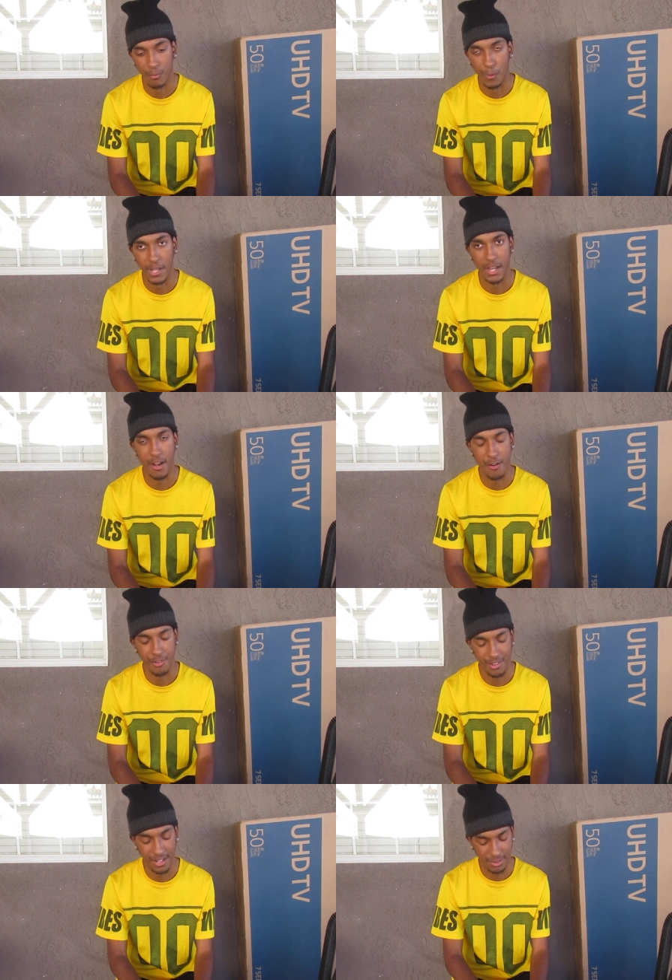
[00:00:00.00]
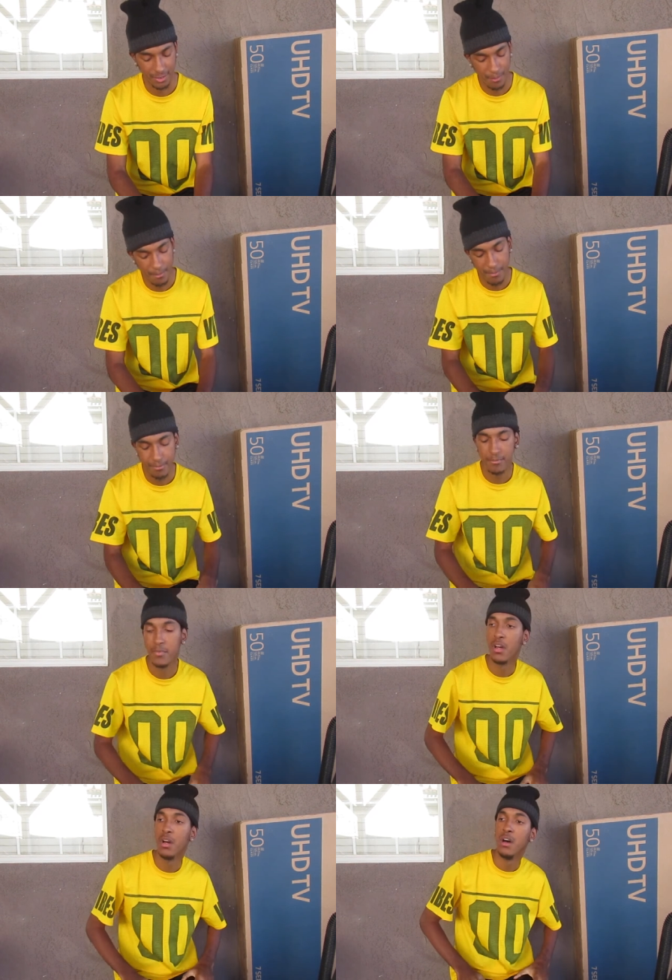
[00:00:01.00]
we can get our sixth.
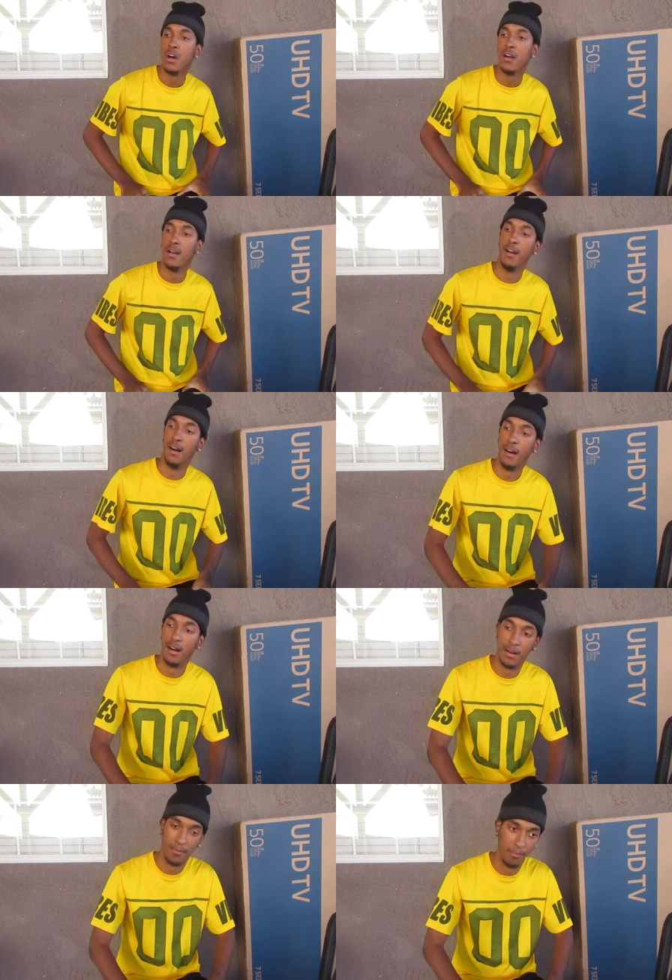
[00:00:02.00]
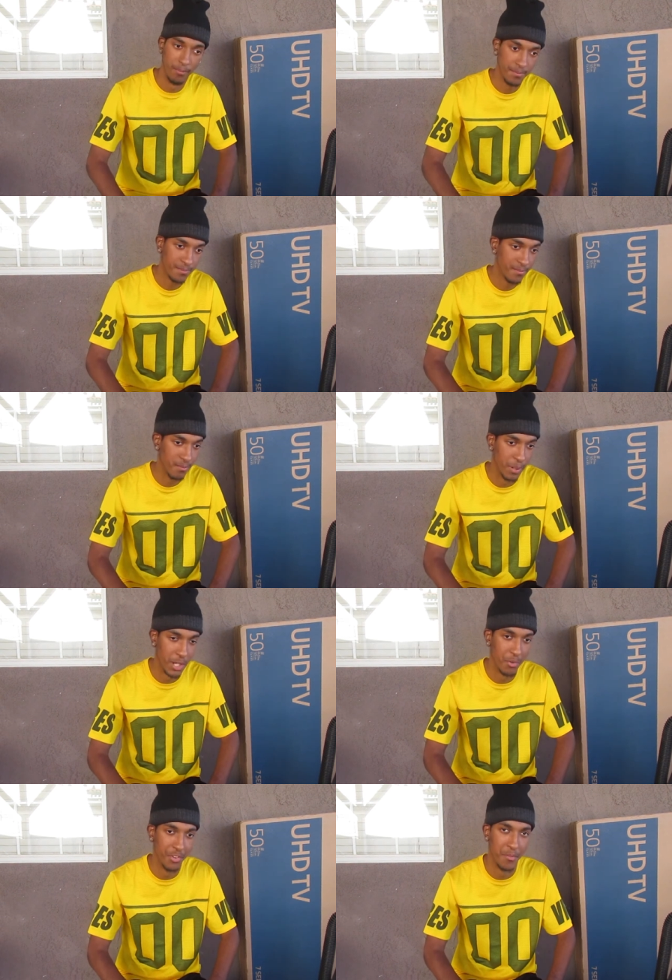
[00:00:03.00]
Um, but
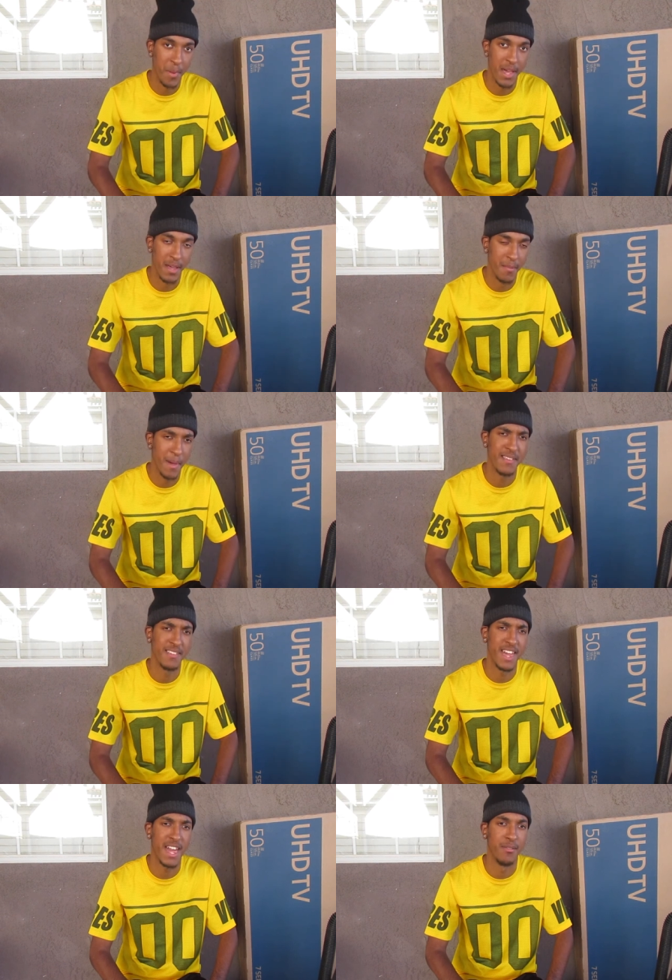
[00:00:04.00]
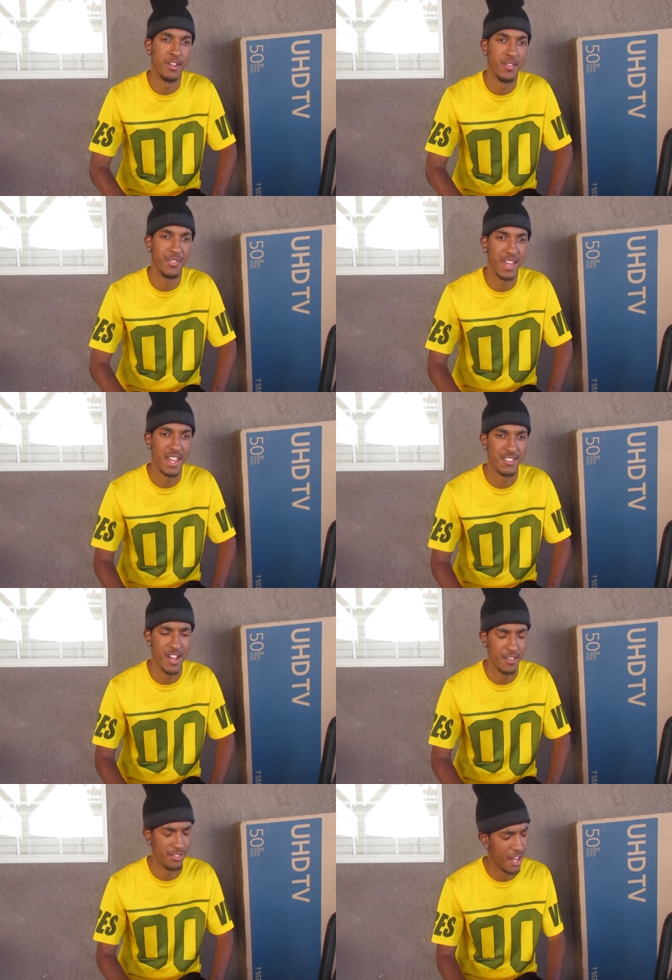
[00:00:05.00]
it was an, ama- an, amazing game. You know what I'm saying?
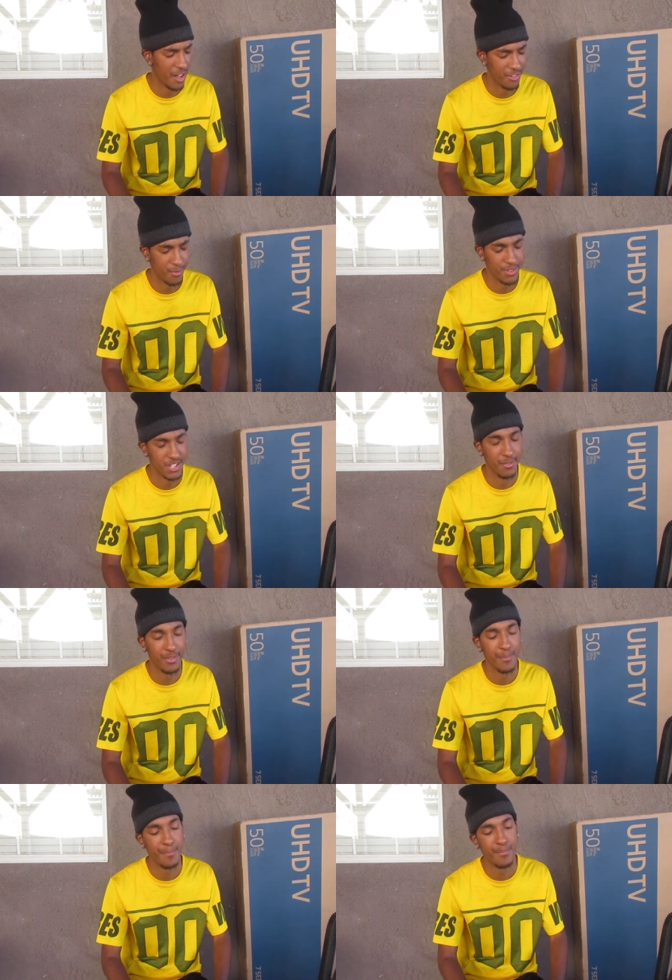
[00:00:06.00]
Shout, shout out to them Chiefs.